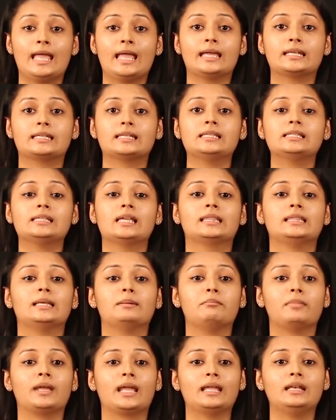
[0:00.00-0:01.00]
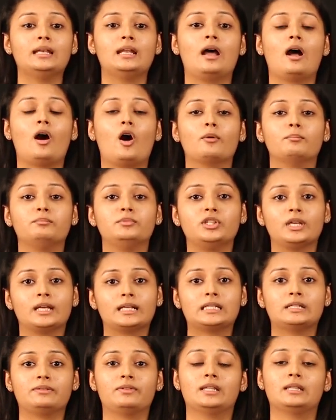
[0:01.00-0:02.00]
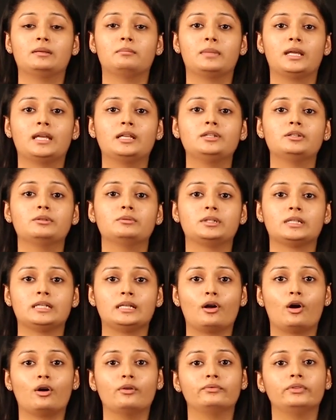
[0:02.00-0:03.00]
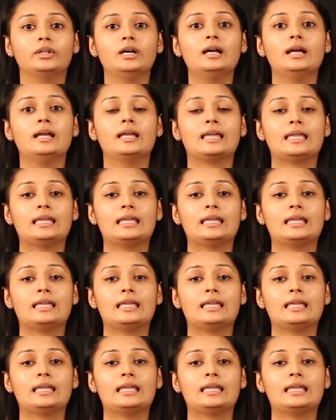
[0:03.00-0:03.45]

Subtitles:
It is the main objective and the main duty of the